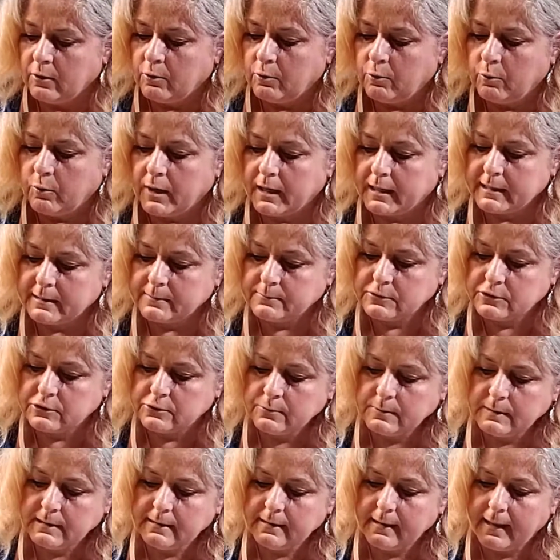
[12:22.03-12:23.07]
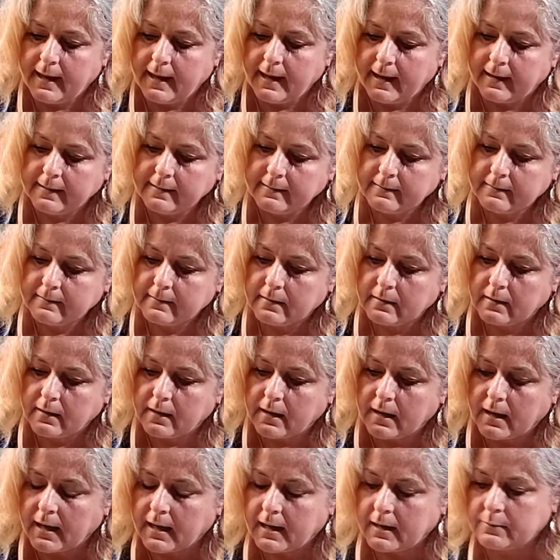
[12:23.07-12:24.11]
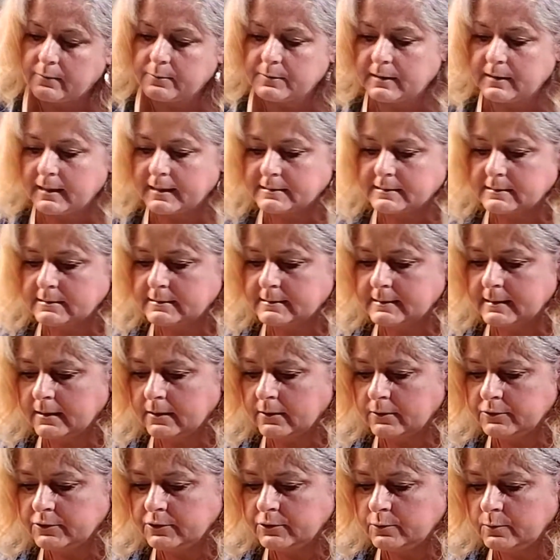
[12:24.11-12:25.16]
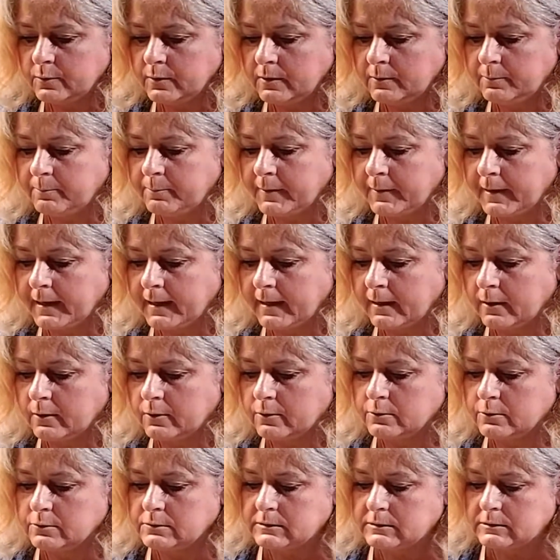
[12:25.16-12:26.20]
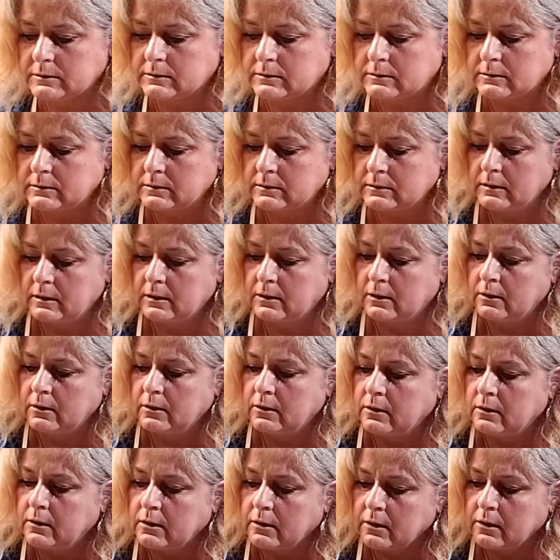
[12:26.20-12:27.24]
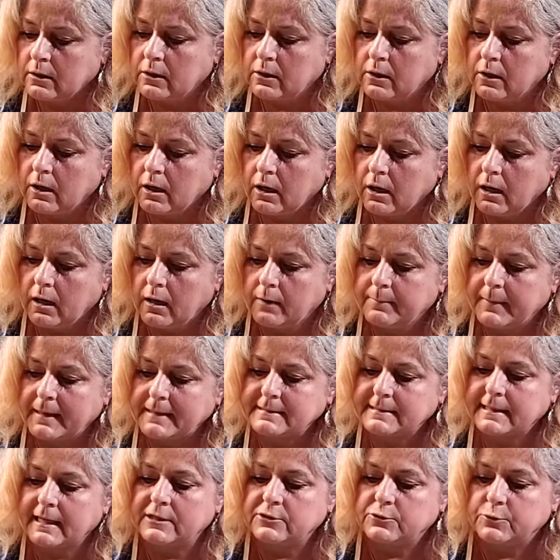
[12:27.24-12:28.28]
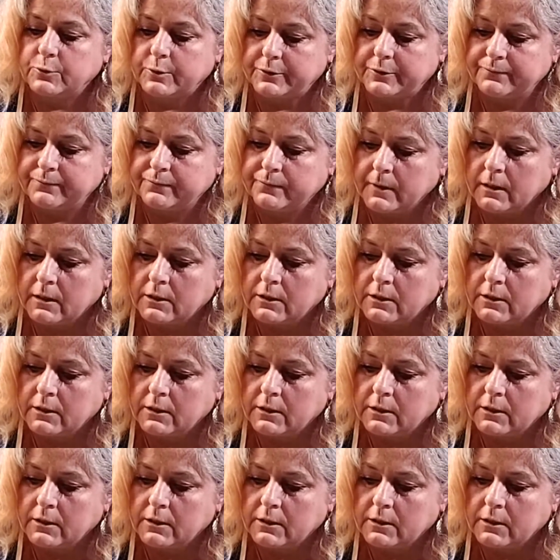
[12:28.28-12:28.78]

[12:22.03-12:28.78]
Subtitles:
While I'm doing that, I would like to tell you about my schedule.